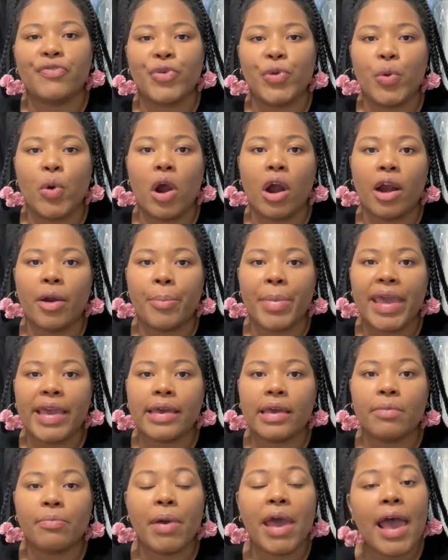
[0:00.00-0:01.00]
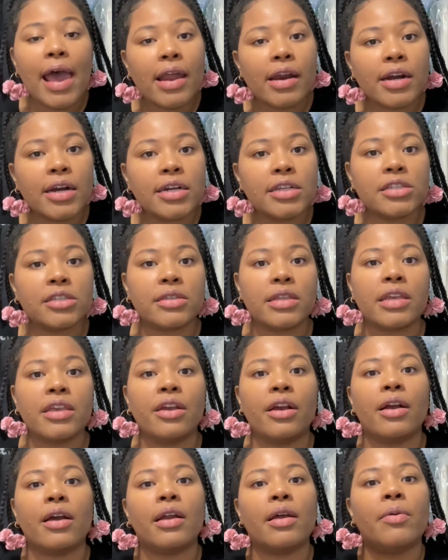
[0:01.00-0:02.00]
you are making patterns, then
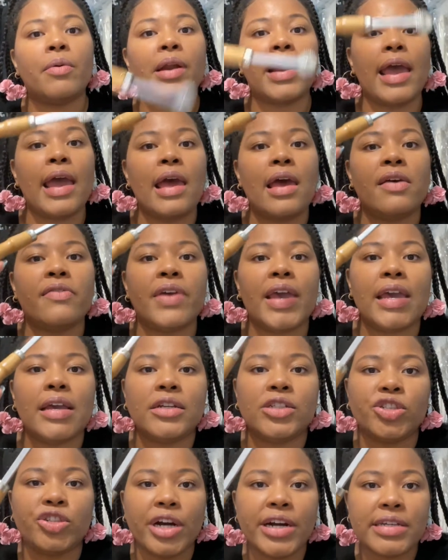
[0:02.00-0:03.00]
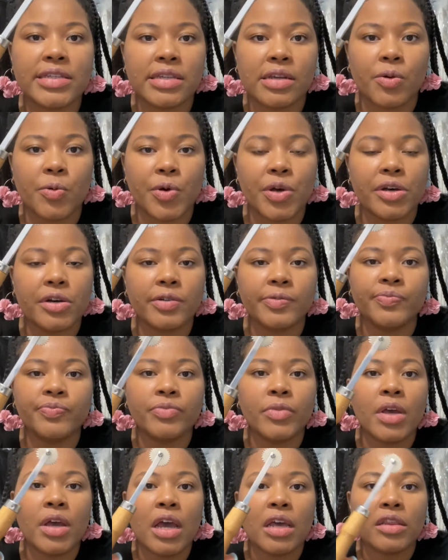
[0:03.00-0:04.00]
you're gonna wanna have a tracing wheel.
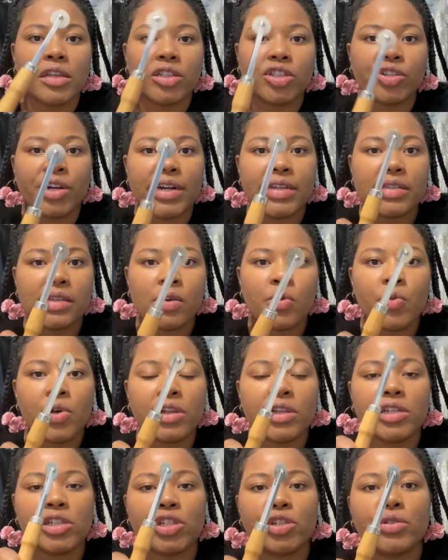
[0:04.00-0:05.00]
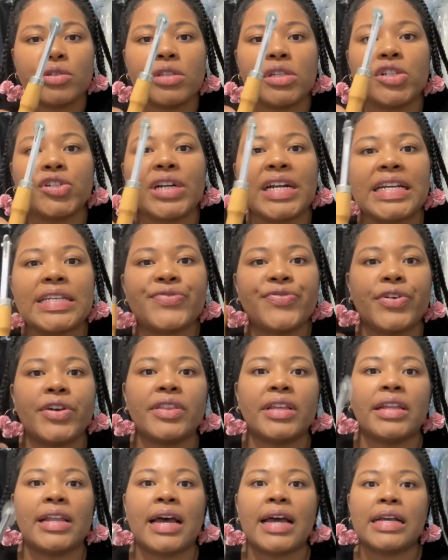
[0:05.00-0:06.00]
The tracing wheel is used to transfer
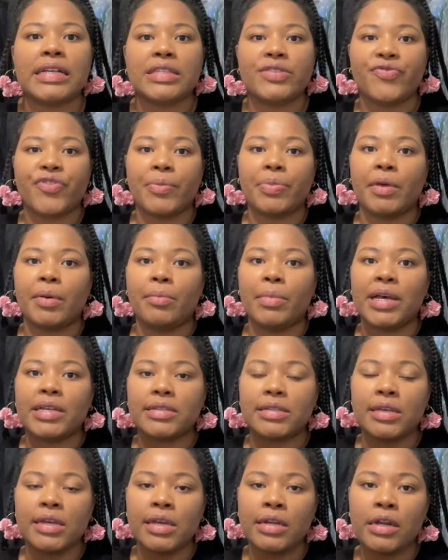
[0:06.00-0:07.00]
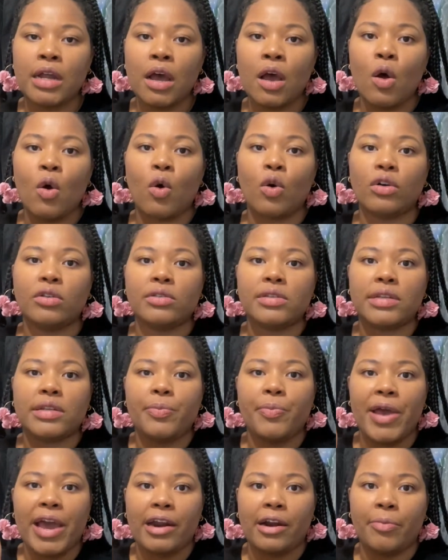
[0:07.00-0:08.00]
the lines from the muslin onto the
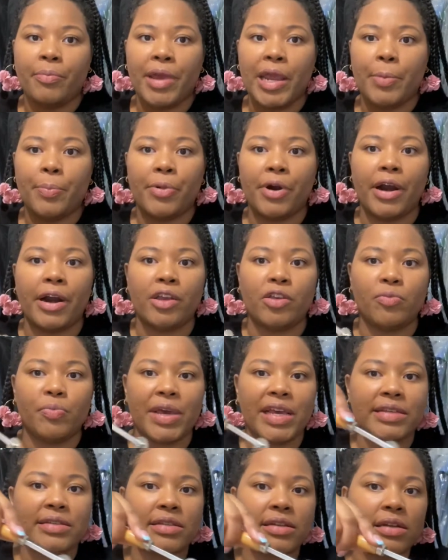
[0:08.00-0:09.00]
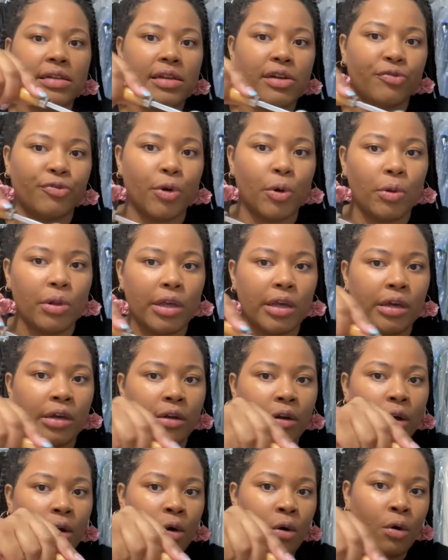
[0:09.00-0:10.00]
pattern paper. You basically roll
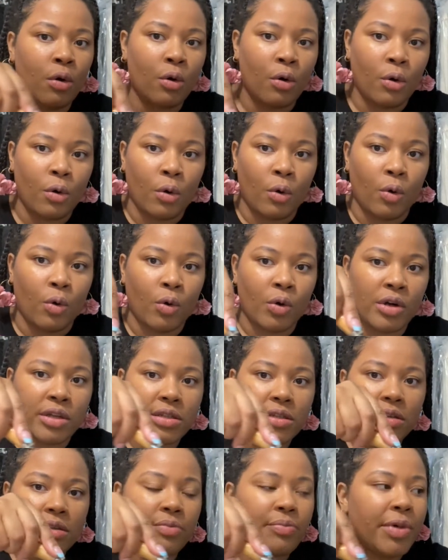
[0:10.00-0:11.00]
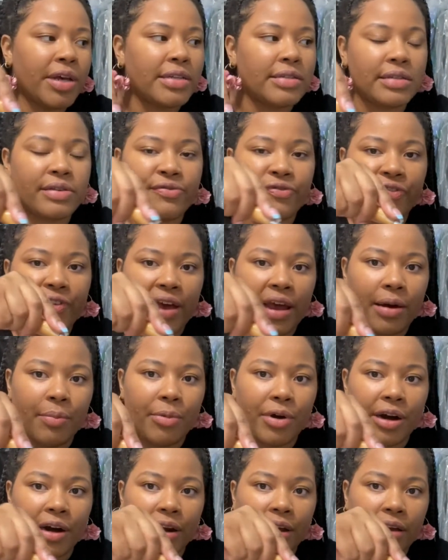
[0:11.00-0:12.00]
it onto the muslin
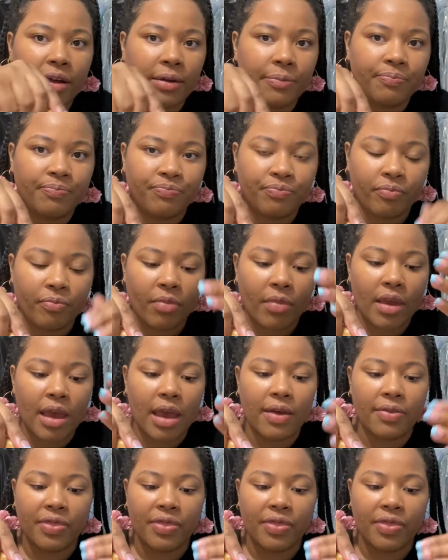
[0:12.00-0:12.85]
fabric, and